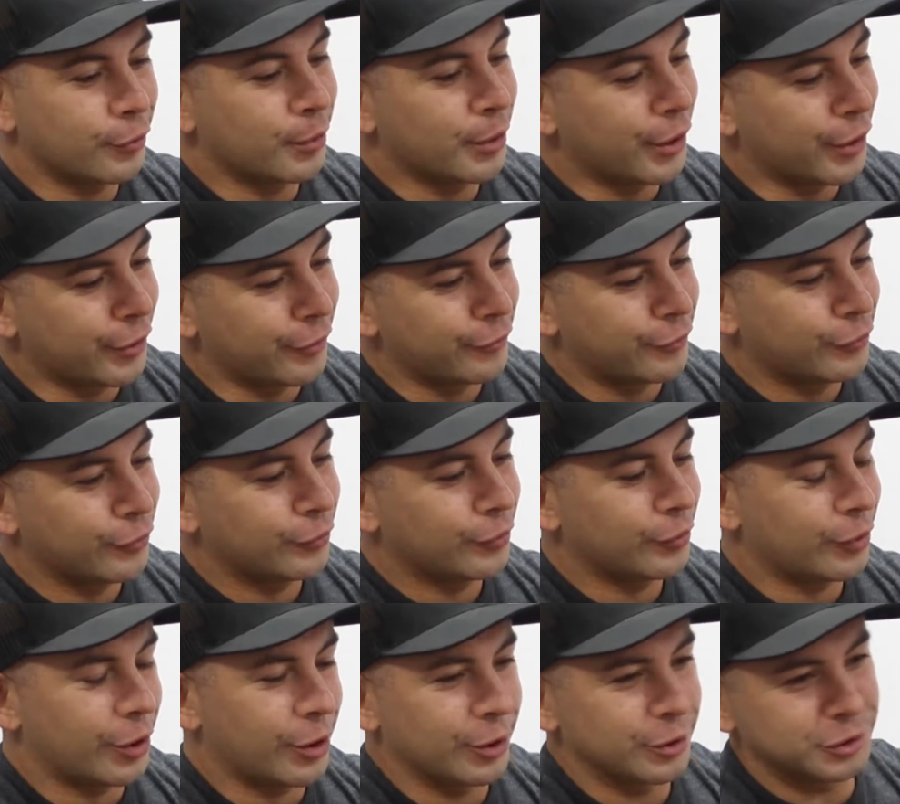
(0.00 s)
about
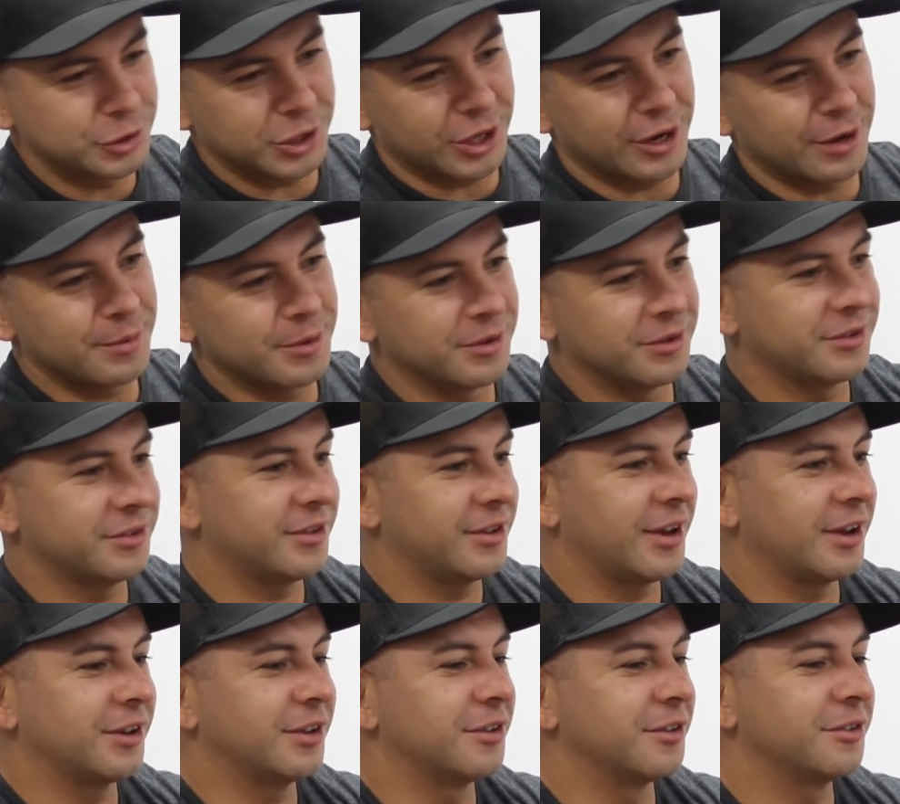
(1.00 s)
our job is
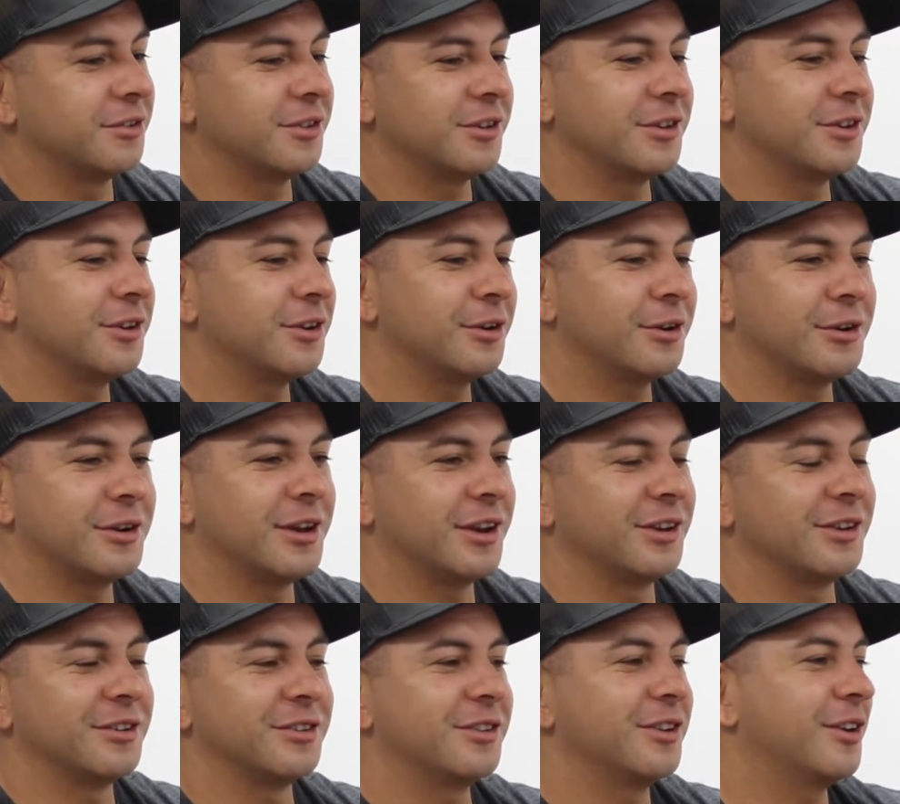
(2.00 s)
I can sit here and I
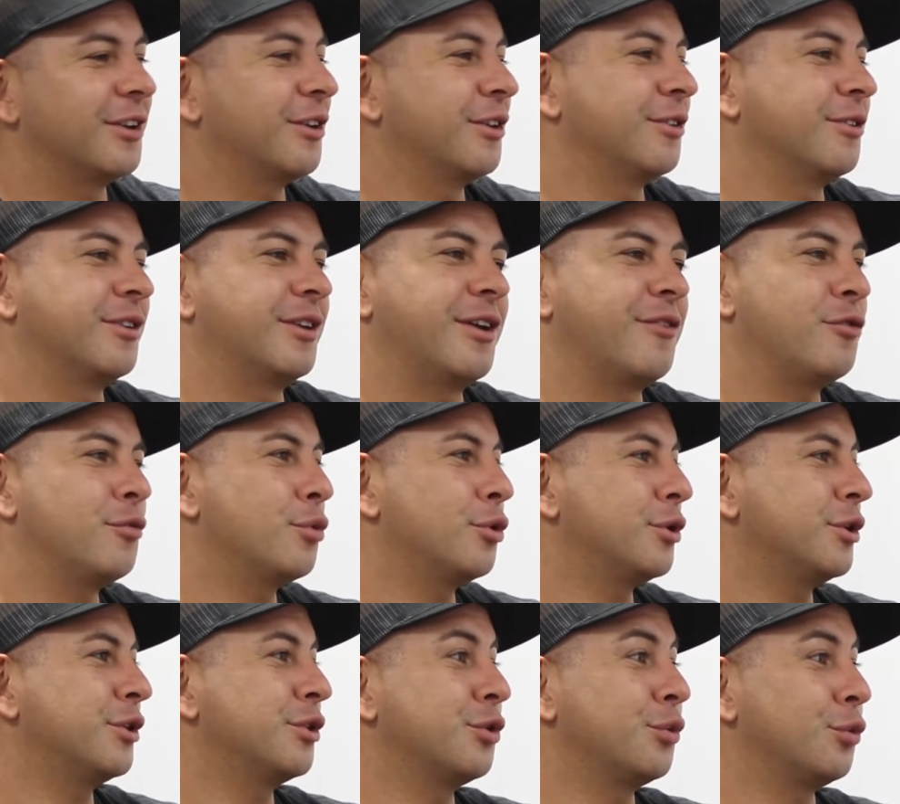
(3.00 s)
can tell
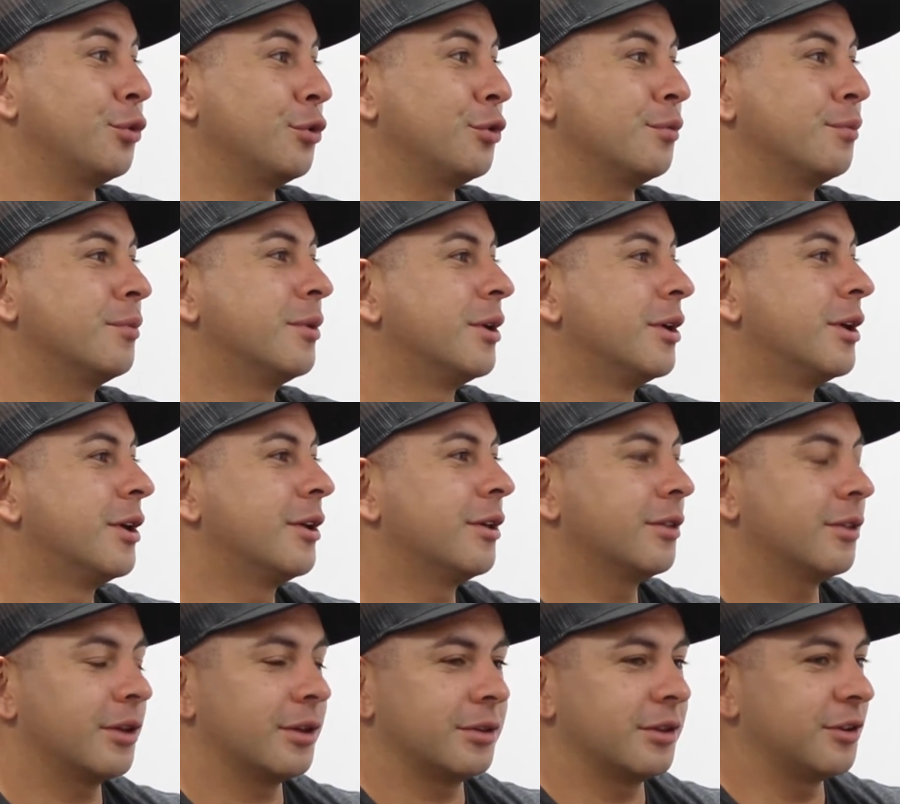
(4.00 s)
everybody in the room
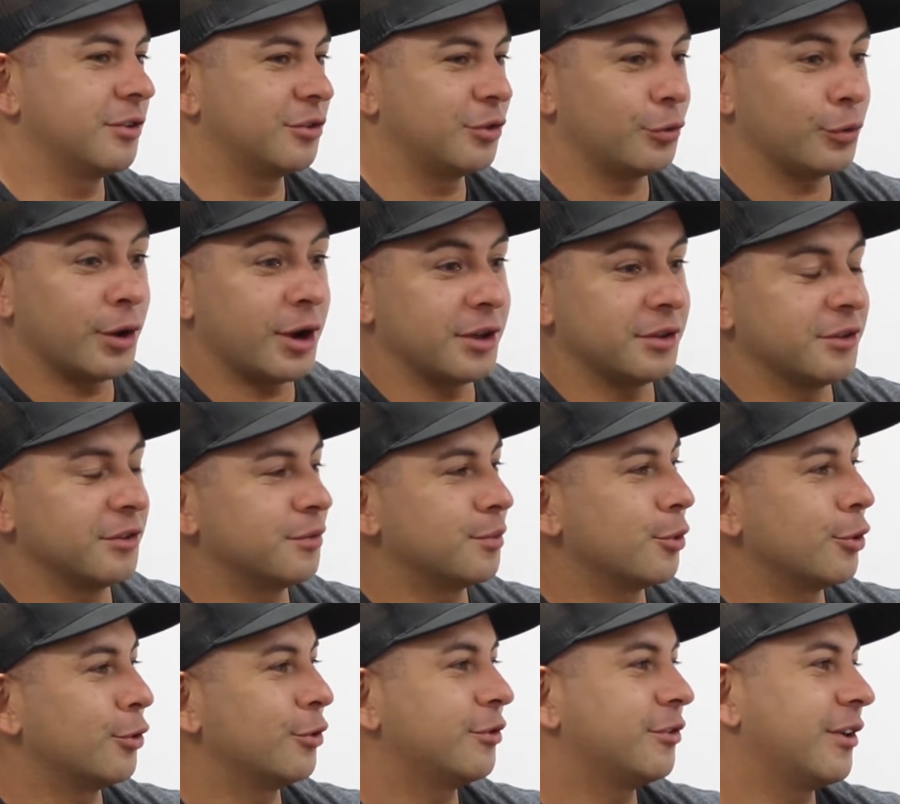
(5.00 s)
that they should ride this
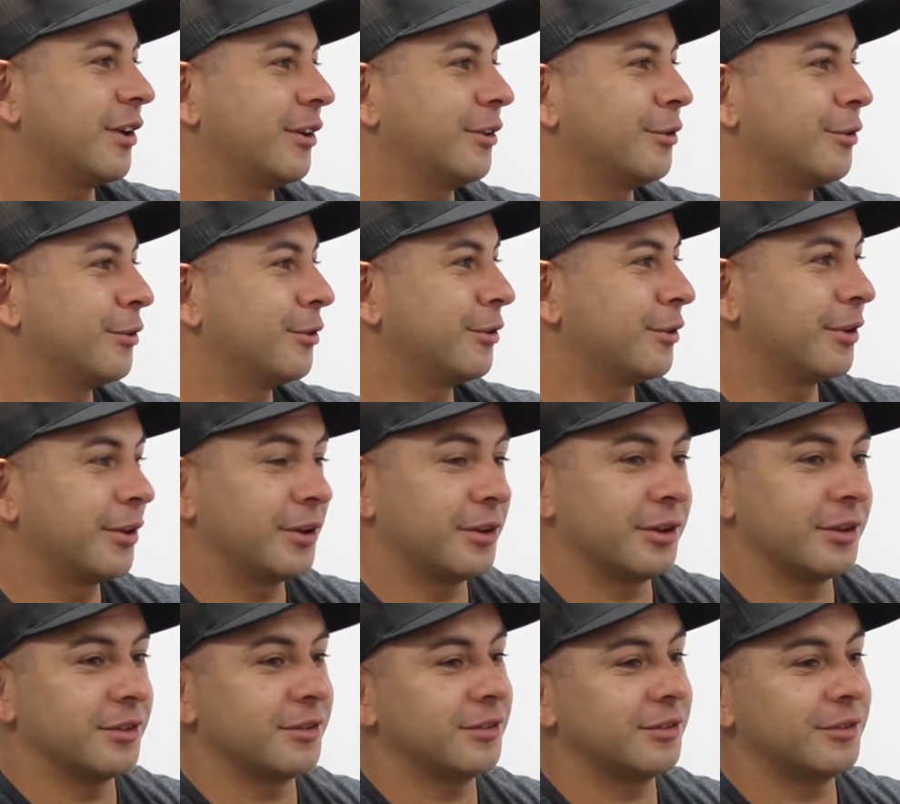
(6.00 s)
motorcycle, and
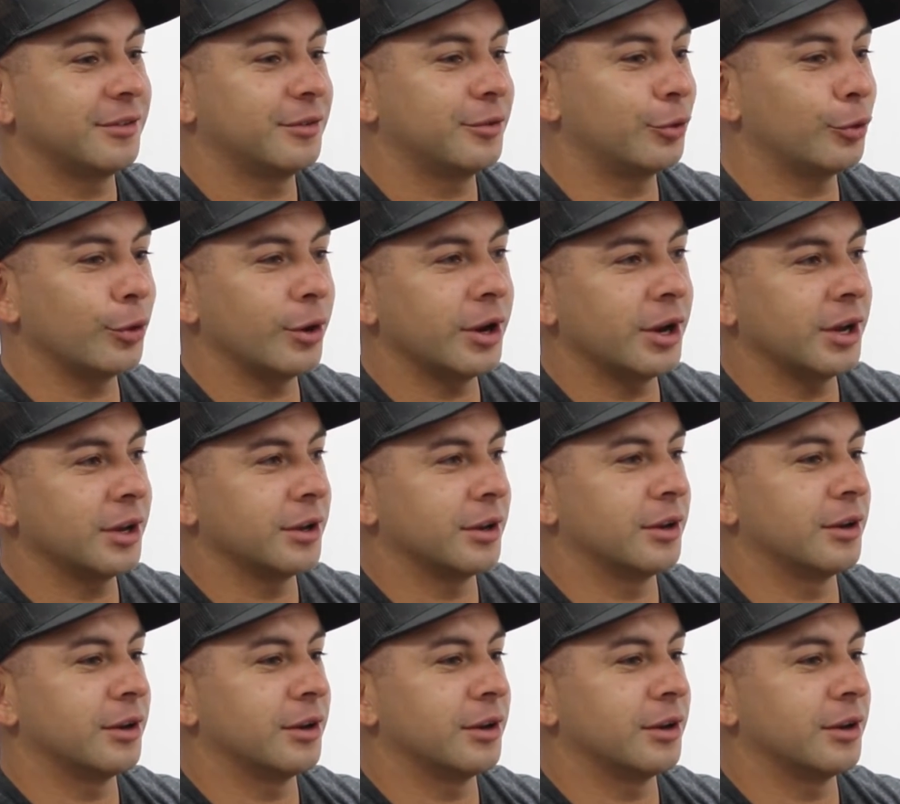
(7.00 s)
it's great.